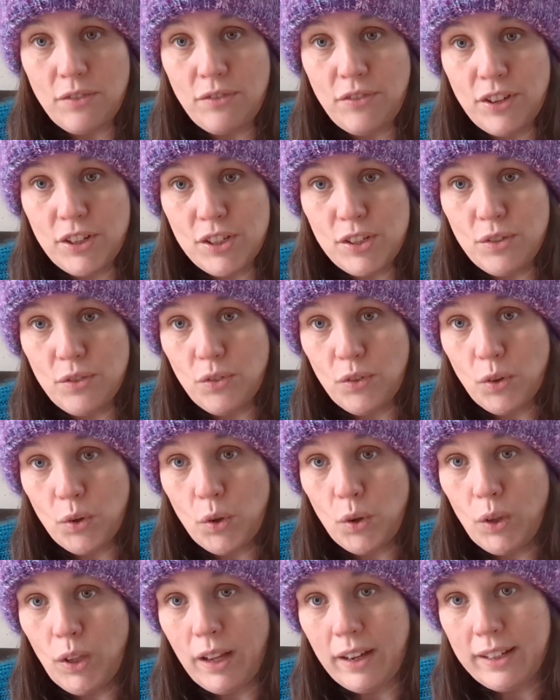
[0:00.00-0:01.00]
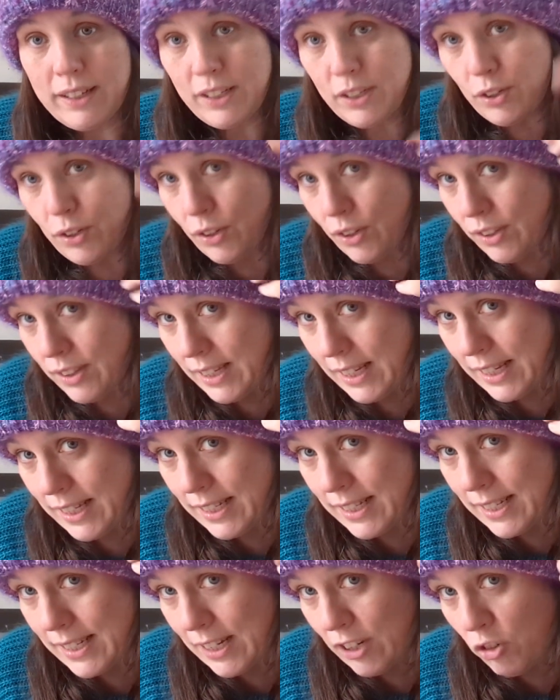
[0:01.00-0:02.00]
First of all, I took the
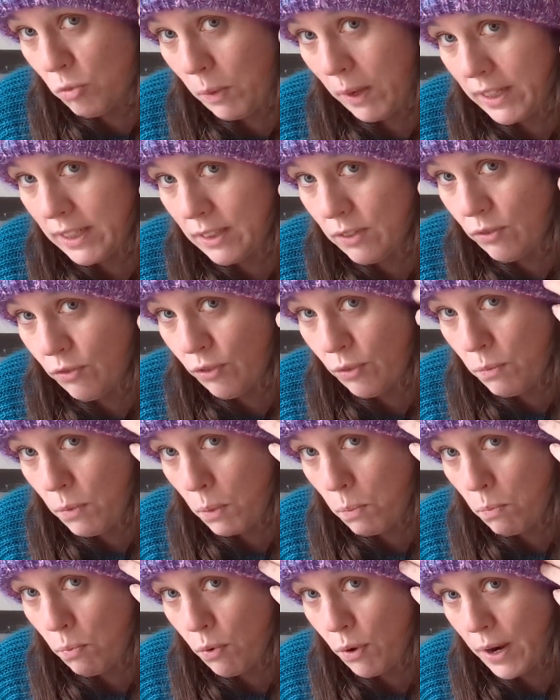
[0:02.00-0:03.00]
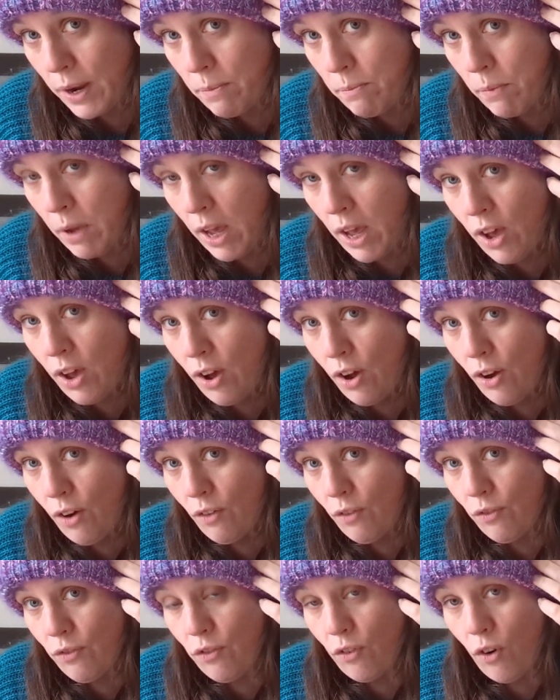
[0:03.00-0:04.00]
stitch pattern from the brim
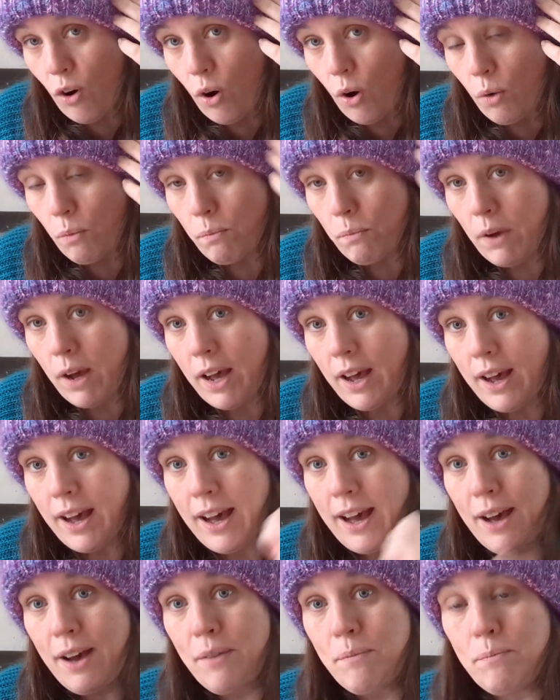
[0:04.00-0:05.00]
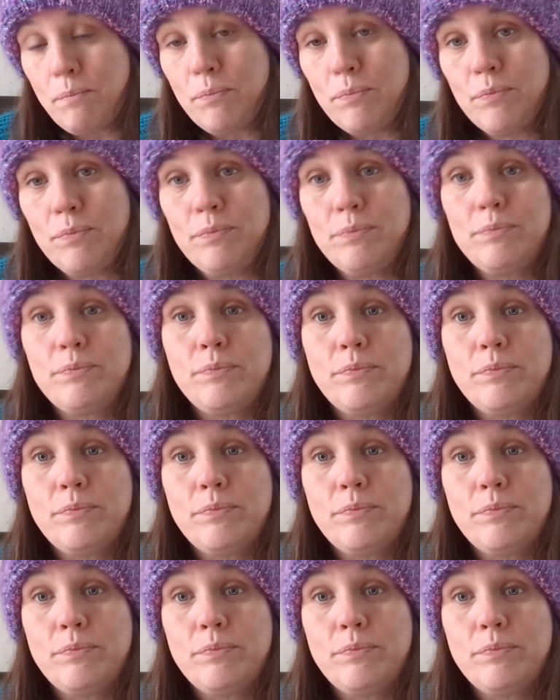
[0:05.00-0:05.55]
from